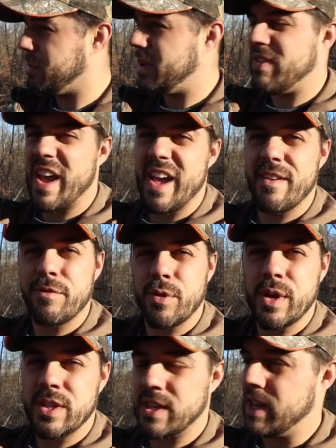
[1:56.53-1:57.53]
bit of
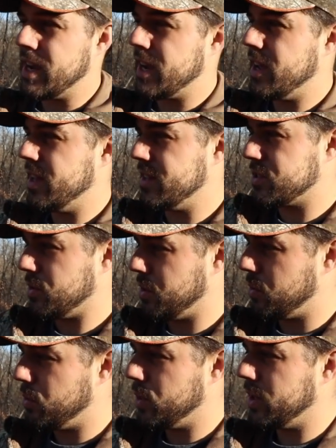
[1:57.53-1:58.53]
everything that's going
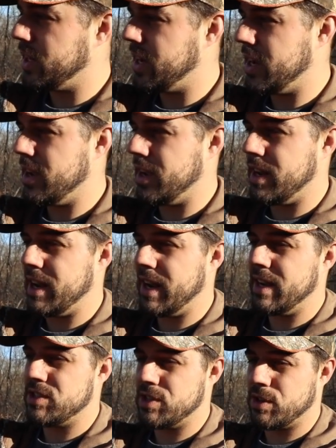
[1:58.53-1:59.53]
to really
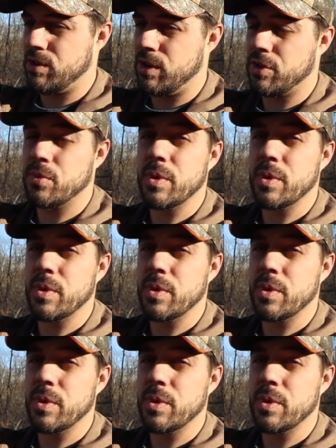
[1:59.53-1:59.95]
enhance the growth